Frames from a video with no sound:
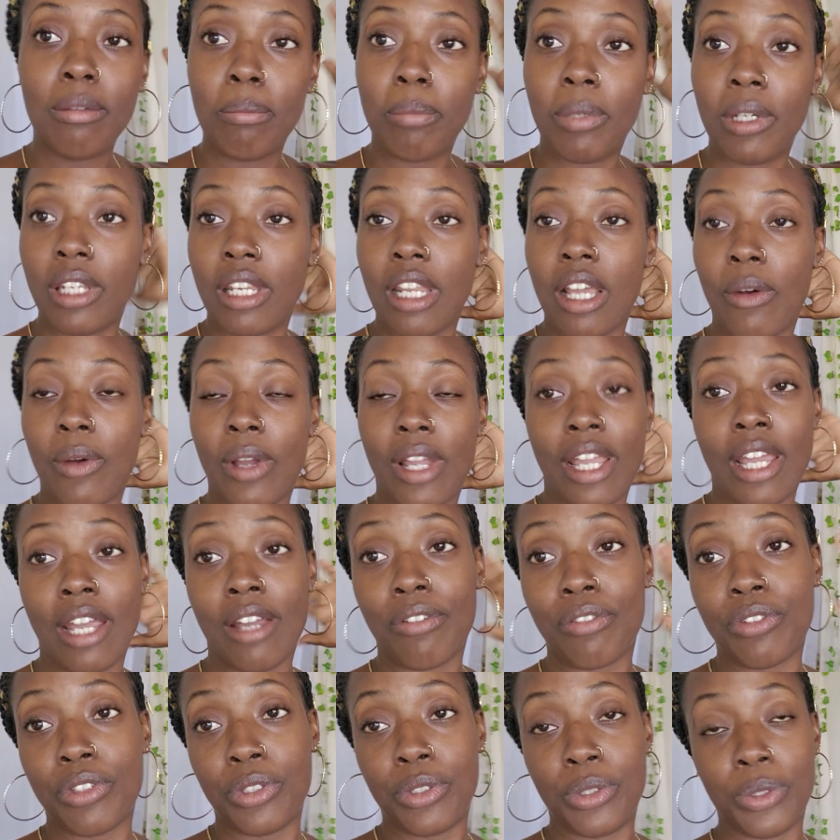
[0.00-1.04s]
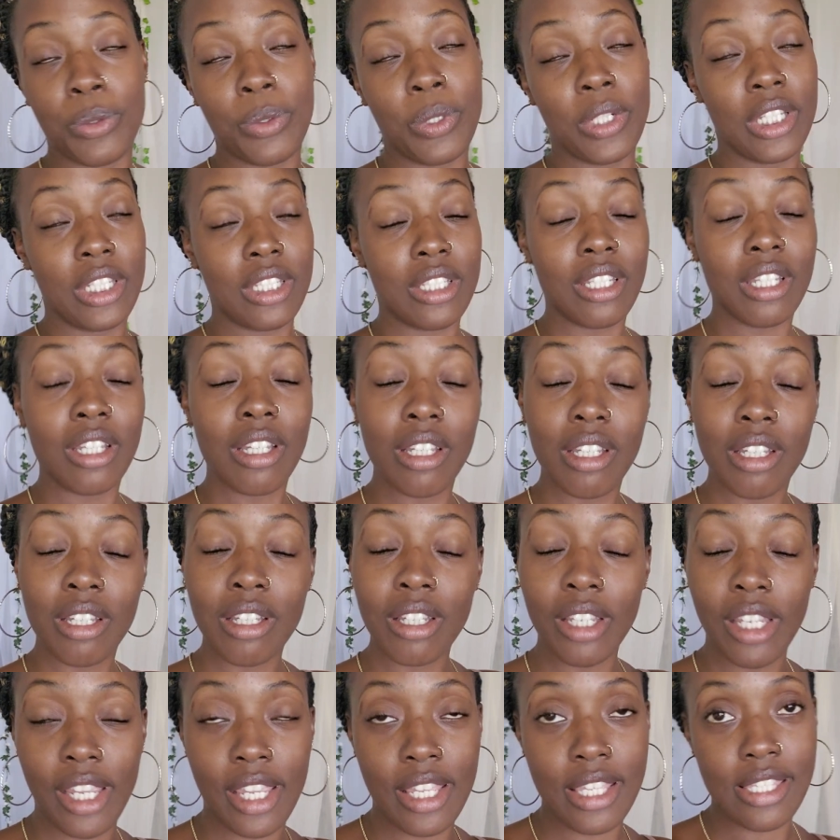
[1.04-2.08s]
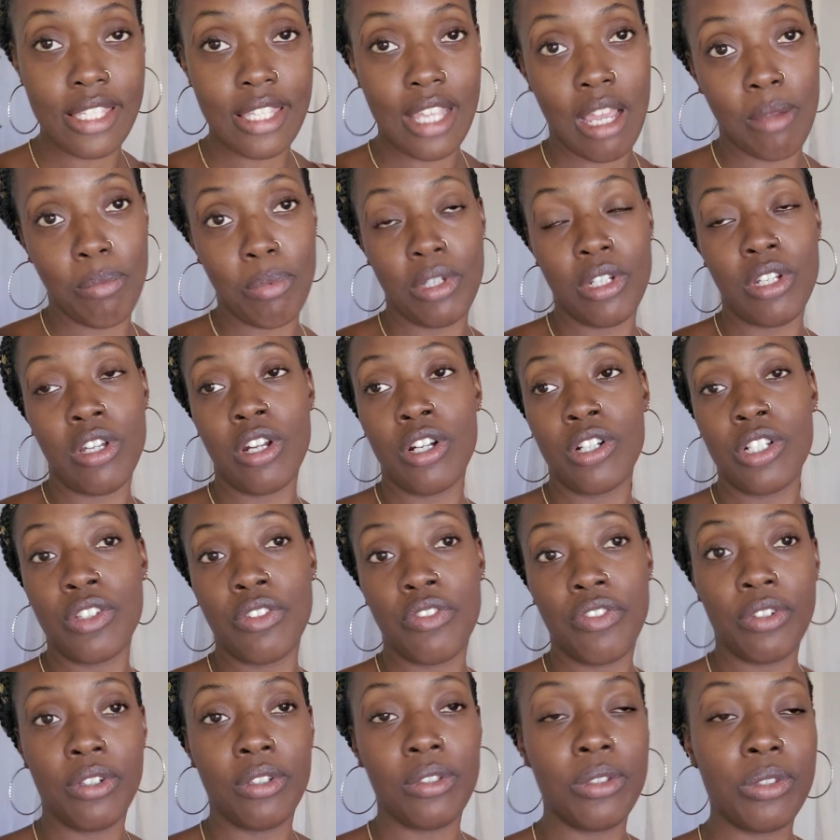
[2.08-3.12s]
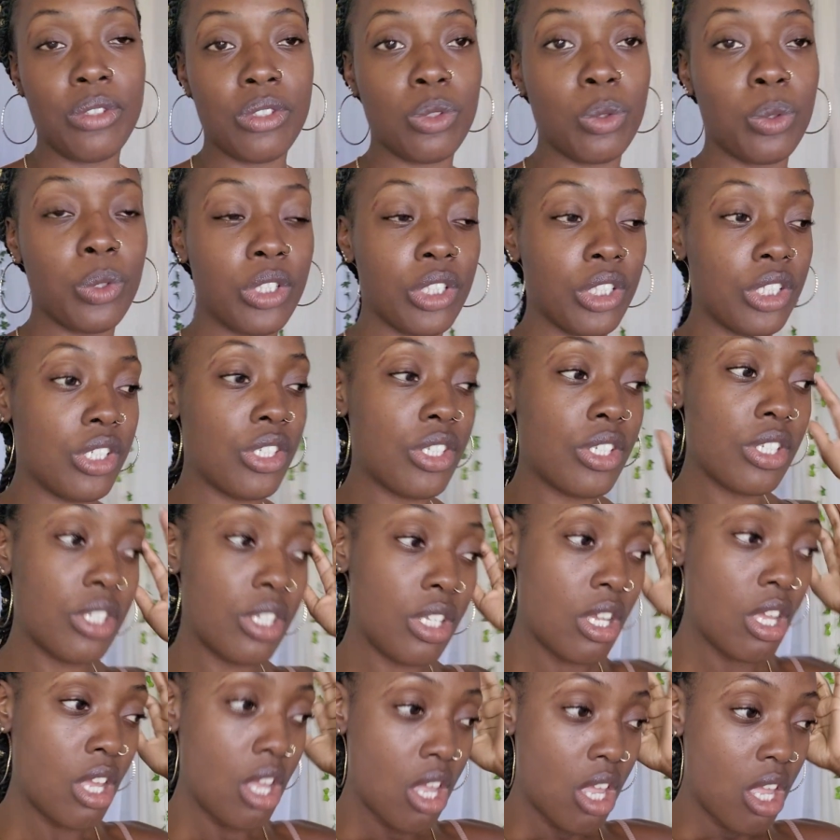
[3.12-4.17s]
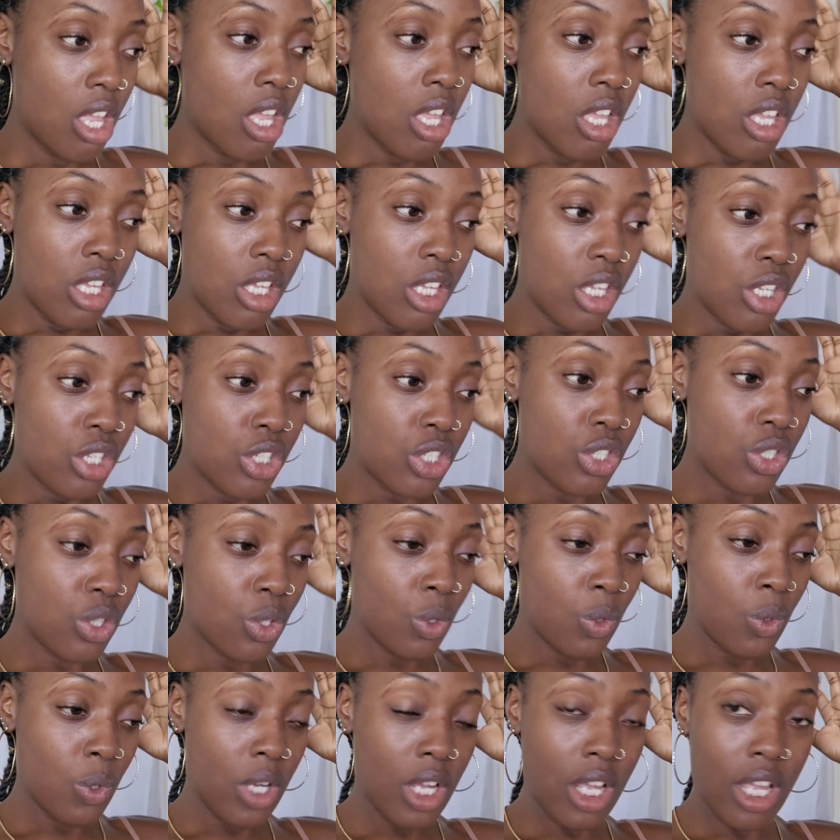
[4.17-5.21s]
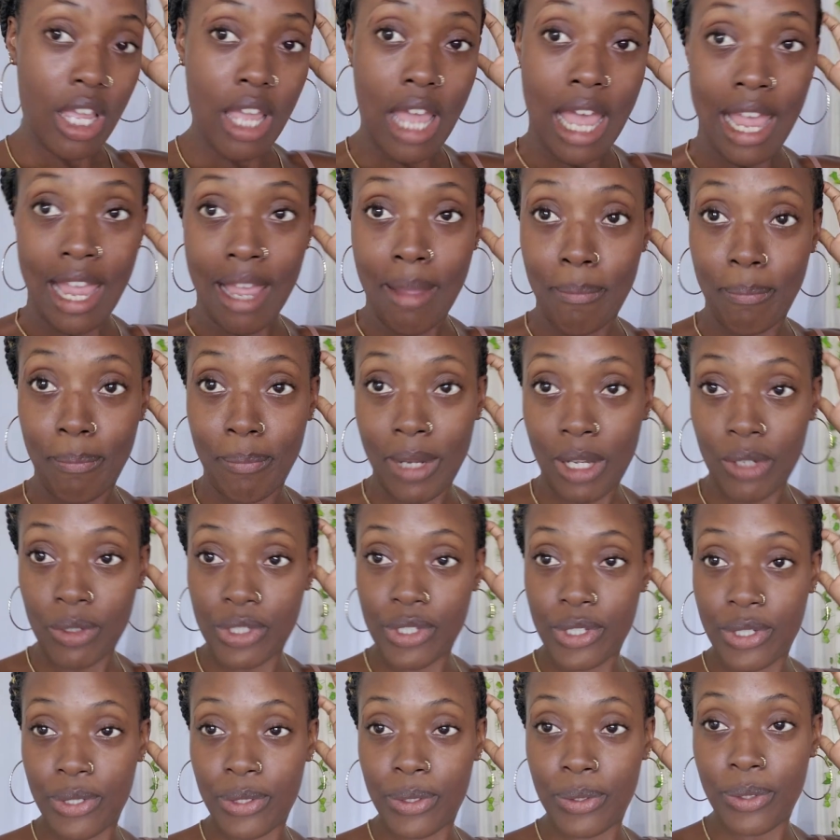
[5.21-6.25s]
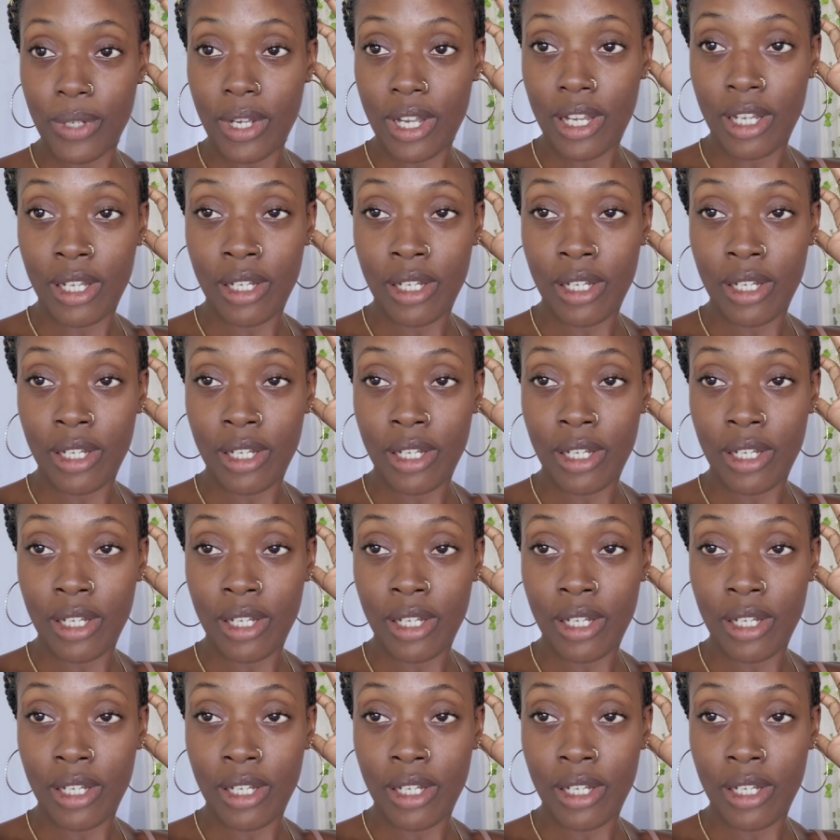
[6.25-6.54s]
But now I have to do it ASAP in order to fill those orders. So I am about to,